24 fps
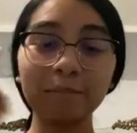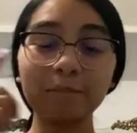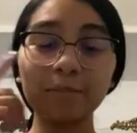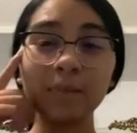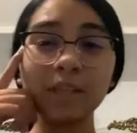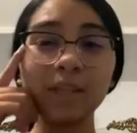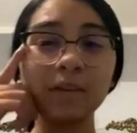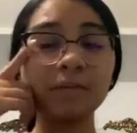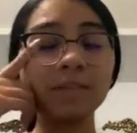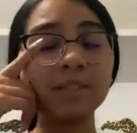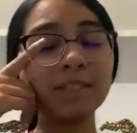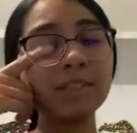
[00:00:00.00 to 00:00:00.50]

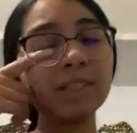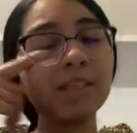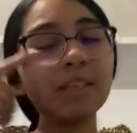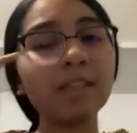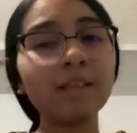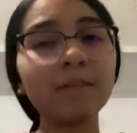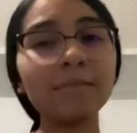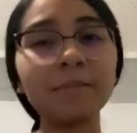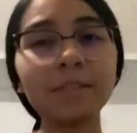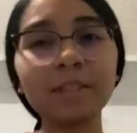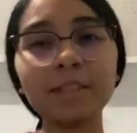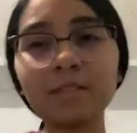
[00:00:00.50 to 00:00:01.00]
And we say
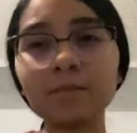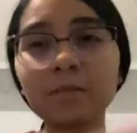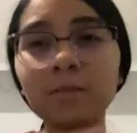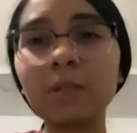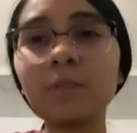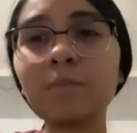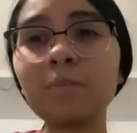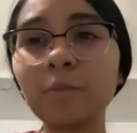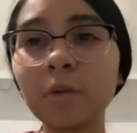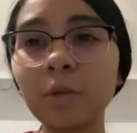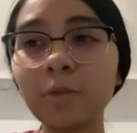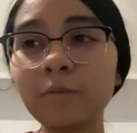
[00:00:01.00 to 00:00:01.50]
that because we
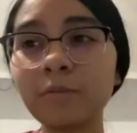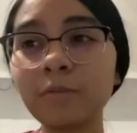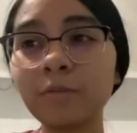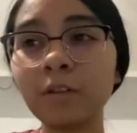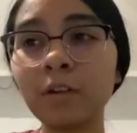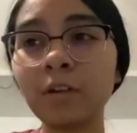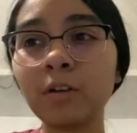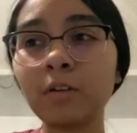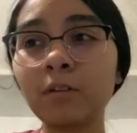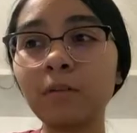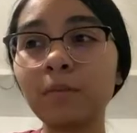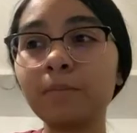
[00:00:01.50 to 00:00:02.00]
both
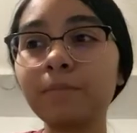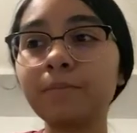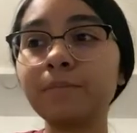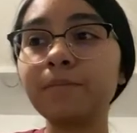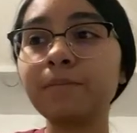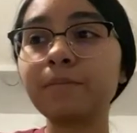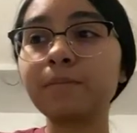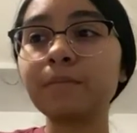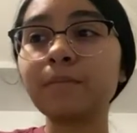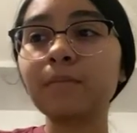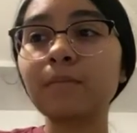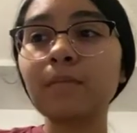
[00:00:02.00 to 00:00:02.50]
know
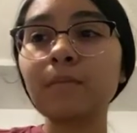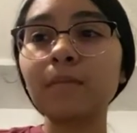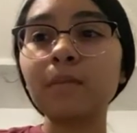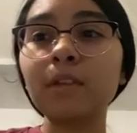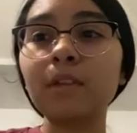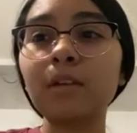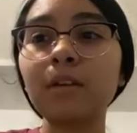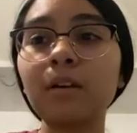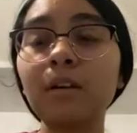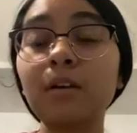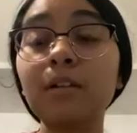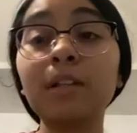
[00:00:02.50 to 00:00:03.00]

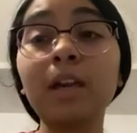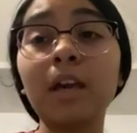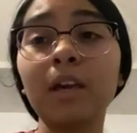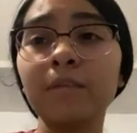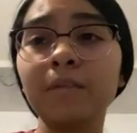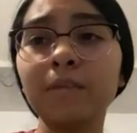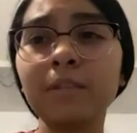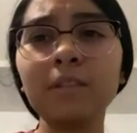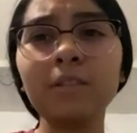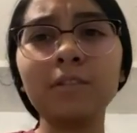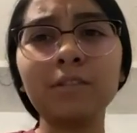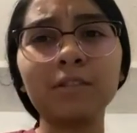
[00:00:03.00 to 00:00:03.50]

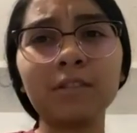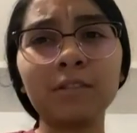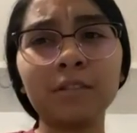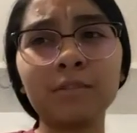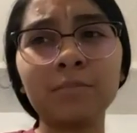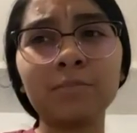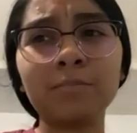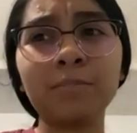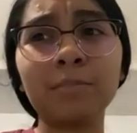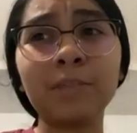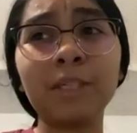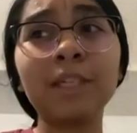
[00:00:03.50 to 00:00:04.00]
life is a
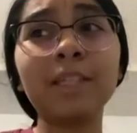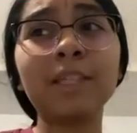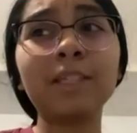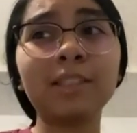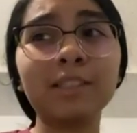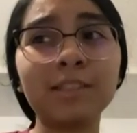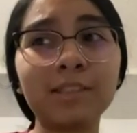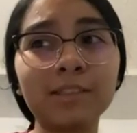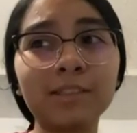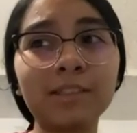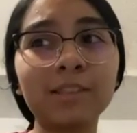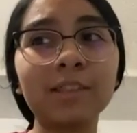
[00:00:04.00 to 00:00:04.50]
big
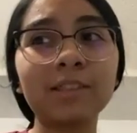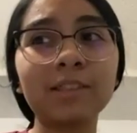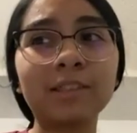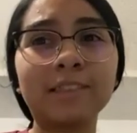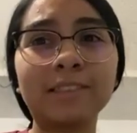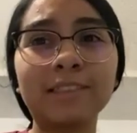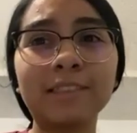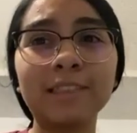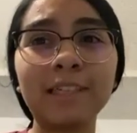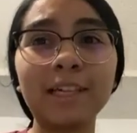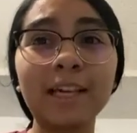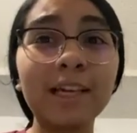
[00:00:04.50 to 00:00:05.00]

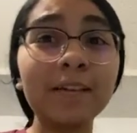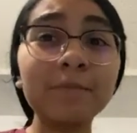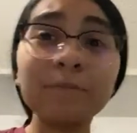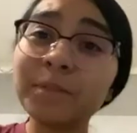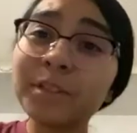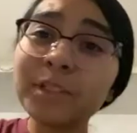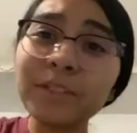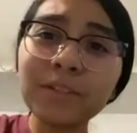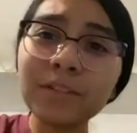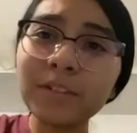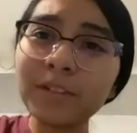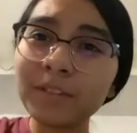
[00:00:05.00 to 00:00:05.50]
struggle,
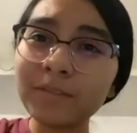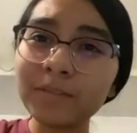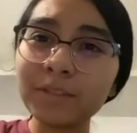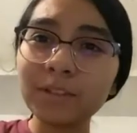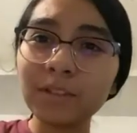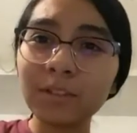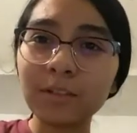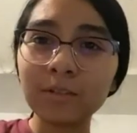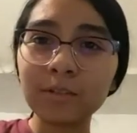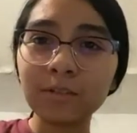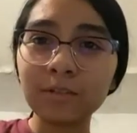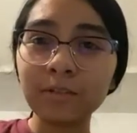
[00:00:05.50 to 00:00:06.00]
but you don't have to
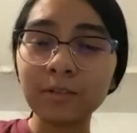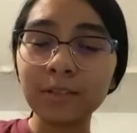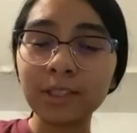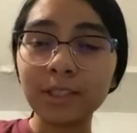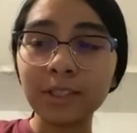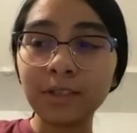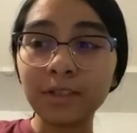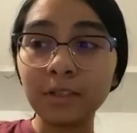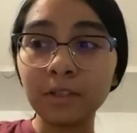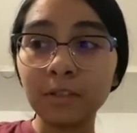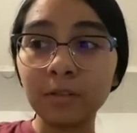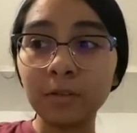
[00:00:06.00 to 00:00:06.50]
go through it
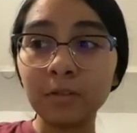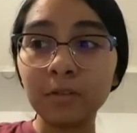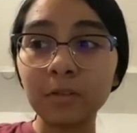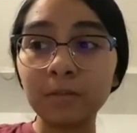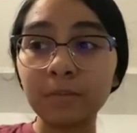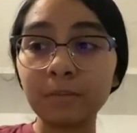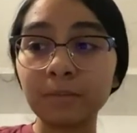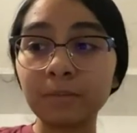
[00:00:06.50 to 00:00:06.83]
alone.